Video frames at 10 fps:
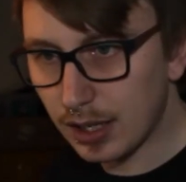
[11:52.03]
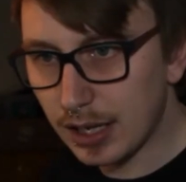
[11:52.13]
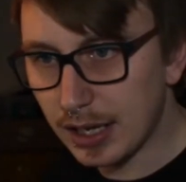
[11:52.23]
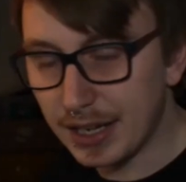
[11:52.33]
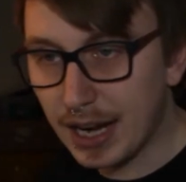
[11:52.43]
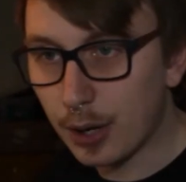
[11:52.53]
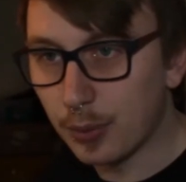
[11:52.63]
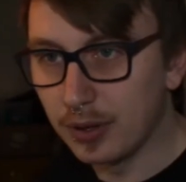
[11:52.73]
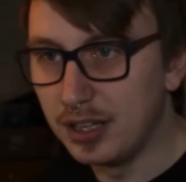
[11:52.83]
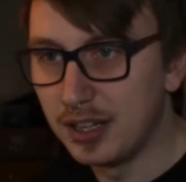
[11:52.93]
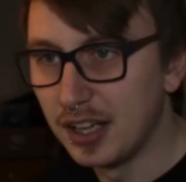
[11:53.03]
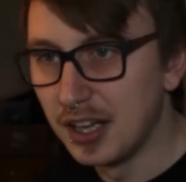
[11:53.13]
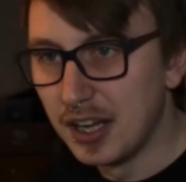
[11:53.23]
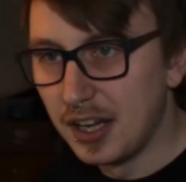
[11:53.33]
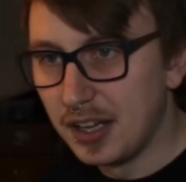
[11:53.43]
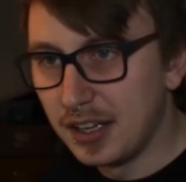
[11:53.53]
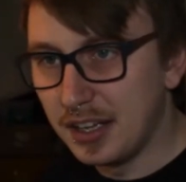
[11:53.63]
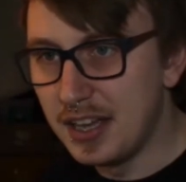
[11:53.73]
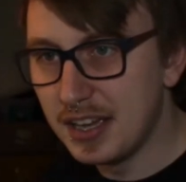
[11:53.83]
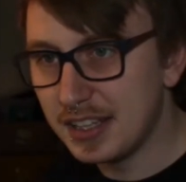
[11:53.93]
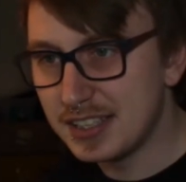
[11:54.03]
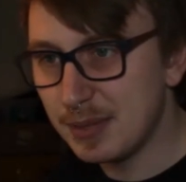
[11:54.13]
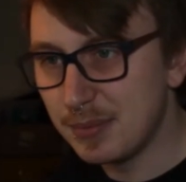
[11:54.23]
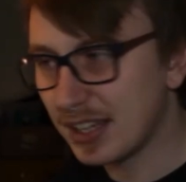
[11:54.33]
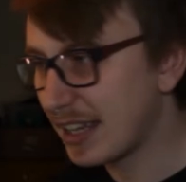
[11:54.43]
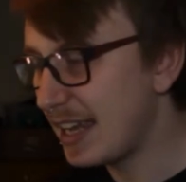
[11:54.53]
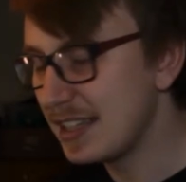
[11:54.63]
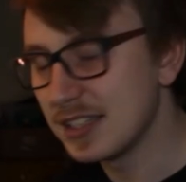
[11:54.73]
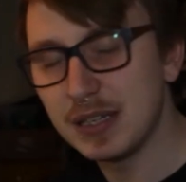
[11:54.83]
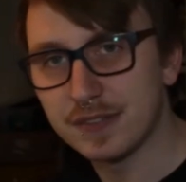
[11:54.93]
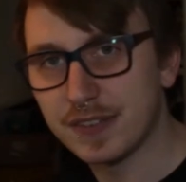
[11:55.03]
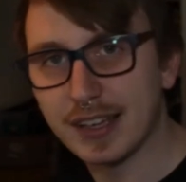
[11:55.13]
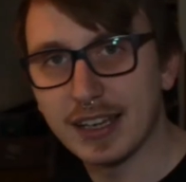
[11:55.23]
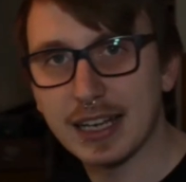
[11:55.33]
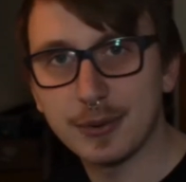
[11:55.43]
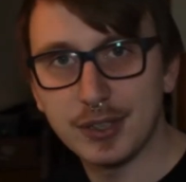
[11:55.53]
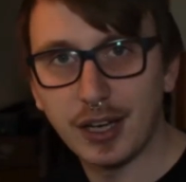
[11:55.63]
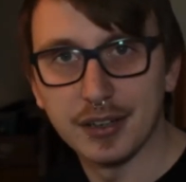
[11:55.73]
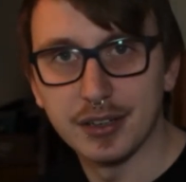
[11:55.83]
And now, it seems that case has been fucking outdone.